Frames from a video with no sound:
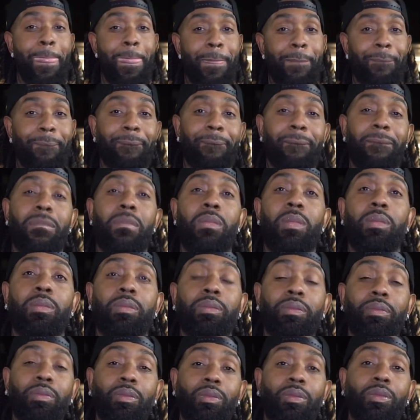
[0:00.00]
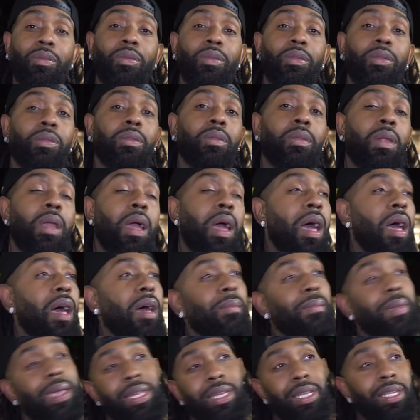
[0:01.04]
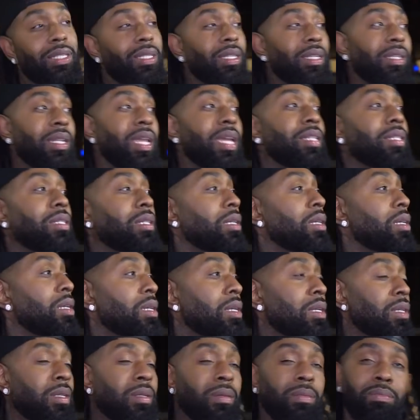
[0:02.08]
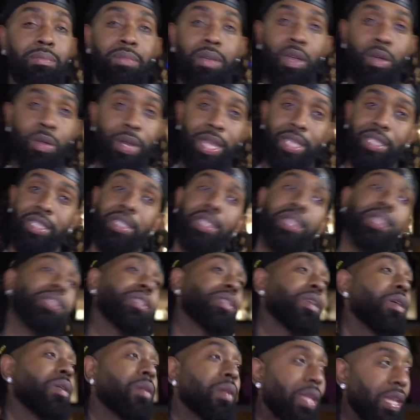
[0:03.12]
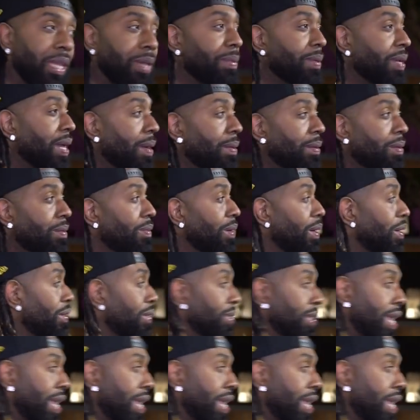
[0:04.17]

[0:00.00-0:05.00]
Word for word: Well, I wish you continue success oh, in man, every listen, fucking thing you do, bro, brother. That shit is gonna keep coming, bro.